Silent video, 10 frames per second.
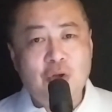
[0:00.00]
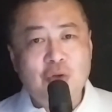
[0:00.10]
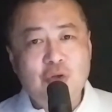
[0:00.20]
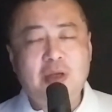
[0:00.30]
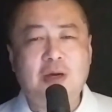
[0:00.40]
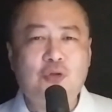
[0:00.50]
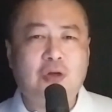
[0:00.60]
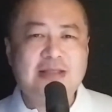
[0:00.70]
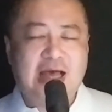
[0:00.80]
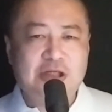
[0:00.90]
you become
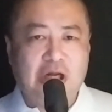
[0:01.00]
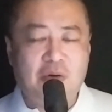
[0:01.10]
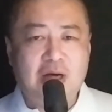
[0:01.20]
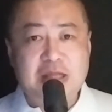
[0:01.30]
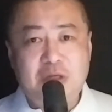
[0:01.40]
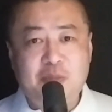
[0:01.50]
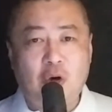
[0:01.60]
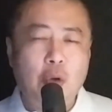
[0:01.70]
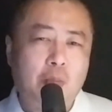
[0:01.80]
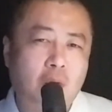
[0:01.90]
transactional, and then
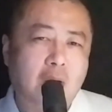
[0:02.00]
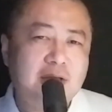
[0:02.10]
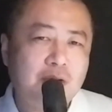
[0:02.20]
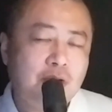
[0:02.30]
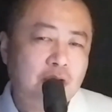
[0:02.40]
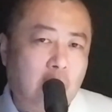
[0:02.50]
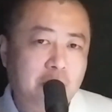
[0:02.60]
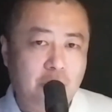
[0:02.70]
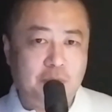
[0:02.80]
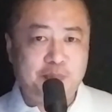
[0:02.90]
people will price shop
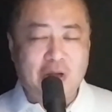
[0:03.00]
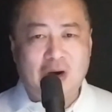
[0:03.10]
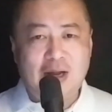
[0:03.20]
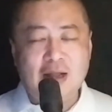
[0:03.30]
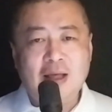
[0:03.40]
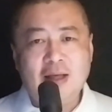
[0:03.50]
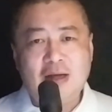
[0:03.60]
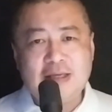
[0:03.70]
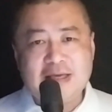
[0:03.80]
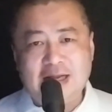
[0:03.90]
you, all right?
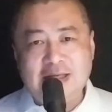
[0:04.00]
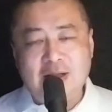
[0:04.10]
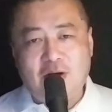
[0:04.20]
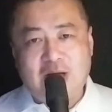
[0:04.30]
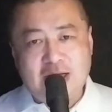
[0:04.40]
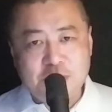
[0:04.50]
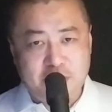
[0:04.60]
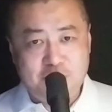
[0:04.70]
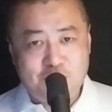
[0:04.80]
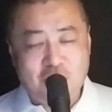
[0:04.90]
A gallon of ice
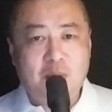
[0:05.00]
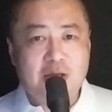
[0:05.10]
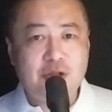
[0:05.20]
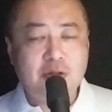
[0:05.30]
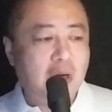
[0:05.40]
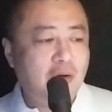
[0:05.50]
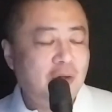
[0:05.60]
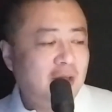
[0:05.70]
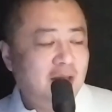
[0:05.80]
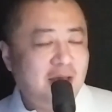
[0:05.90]
cream, how much? Well,
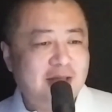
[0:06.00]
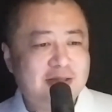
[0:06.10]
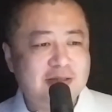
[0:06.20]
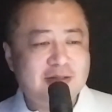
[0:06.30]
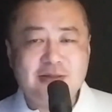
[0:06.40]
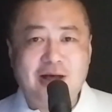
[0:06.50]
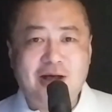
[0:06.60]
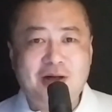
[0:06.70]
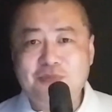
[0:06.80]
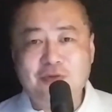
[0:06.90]
it's
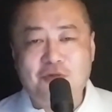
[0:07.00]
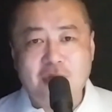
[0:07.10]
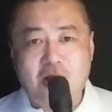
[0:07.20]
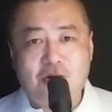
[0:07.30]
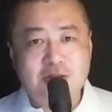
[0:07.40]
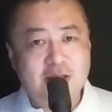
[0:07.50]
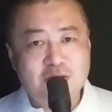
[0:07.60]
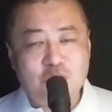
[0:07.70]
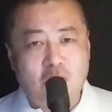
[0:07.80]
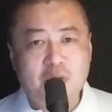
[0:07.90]
$4 at this
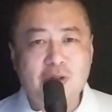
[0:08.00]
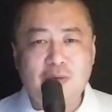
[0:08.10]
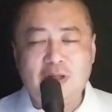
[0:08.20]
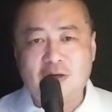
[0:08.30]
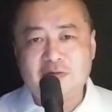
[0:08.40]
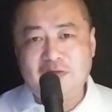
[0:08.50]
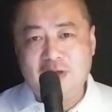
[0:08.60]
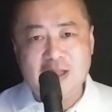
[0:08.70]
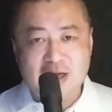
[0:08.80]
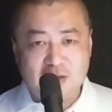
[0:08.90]
store, but
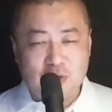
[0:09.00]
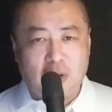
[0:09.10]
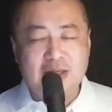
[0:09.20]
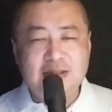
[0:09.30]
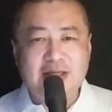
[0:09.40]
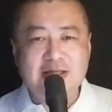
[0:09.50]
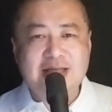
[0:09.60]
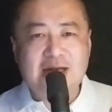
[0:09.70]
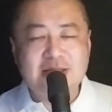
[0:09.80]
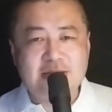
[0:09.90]
$3.50 at the other store. It's the
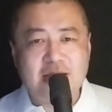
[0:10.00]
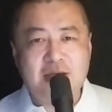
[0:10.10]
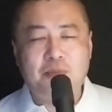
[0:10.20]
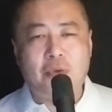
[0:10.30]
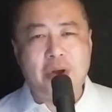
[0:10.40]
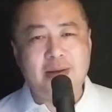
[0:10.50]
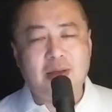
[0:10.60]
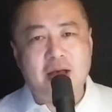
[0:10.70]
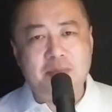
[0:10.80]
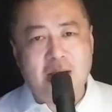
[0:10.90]
exact same brand
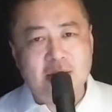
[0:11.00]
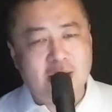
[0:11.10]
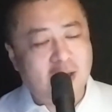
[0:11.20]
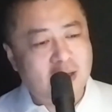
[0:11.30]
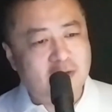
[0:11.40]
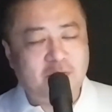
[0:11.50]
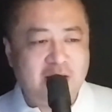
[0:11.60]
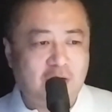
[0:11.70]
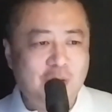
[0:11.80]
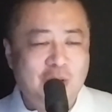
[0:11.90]
and the
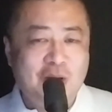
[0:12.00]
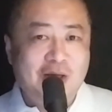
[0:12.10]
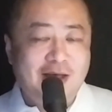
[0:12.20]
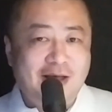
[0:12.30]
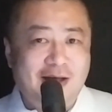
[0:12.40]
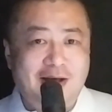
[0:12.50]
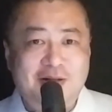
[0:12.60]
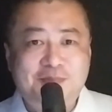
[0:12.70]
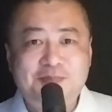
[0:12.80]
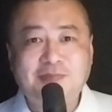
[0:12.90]
flavor.
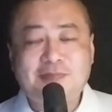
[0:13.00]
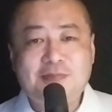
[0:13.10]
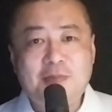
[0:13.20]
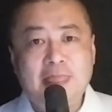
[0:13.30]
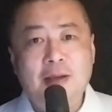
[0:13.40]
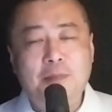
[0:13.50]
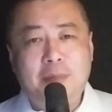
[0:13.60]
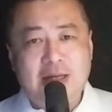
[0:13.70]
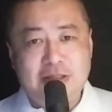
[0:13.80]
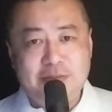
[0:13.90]

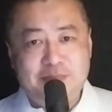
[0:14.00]
But